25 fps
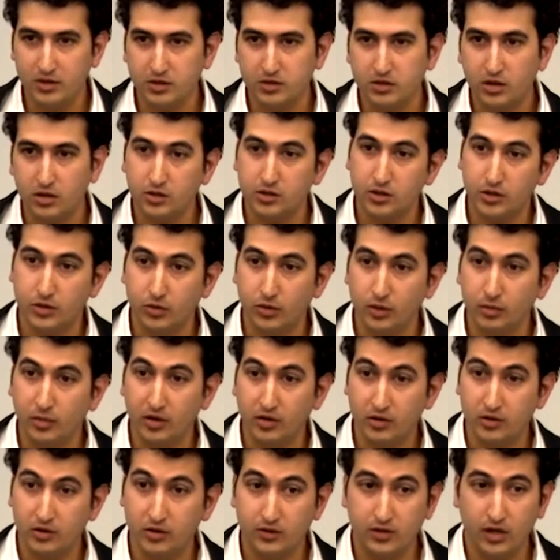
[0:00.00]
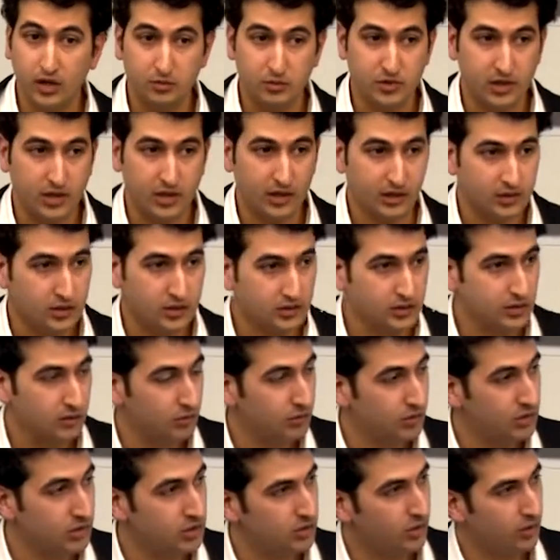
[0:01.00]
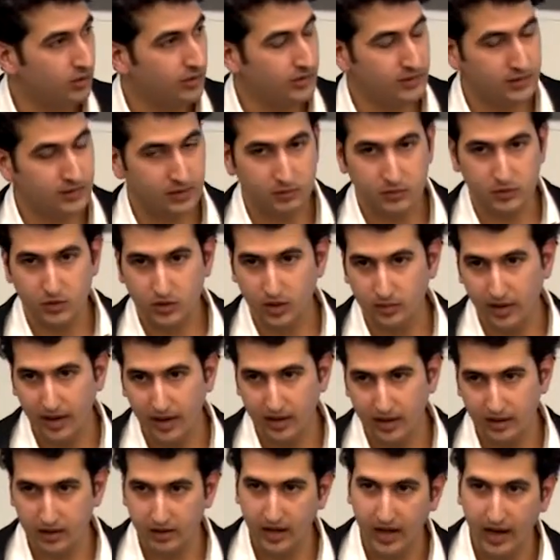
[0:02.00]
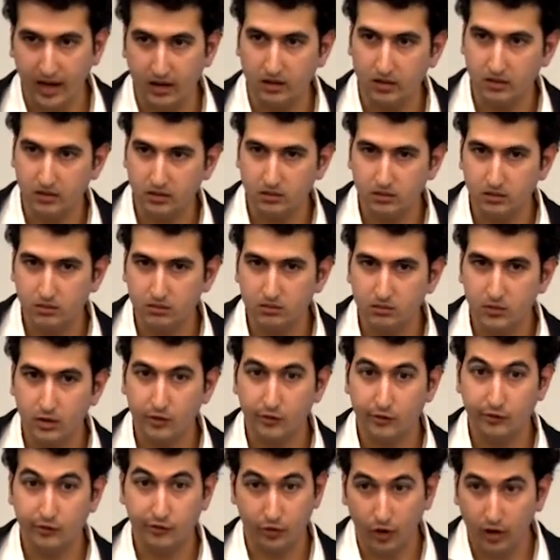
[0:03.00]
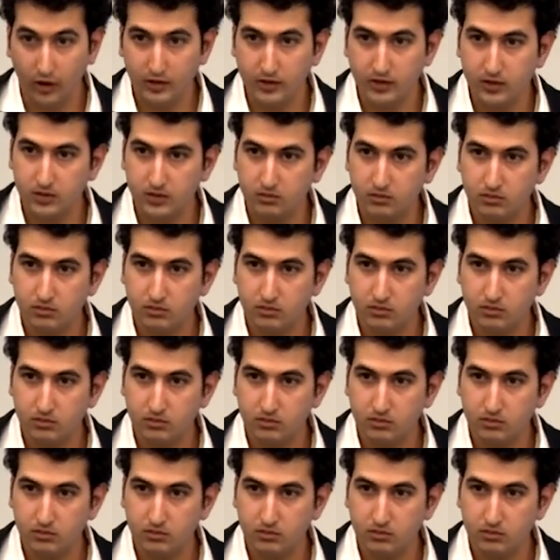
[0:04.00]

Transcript: to talk to you about two subjects which always seem to come hand in hand: fraud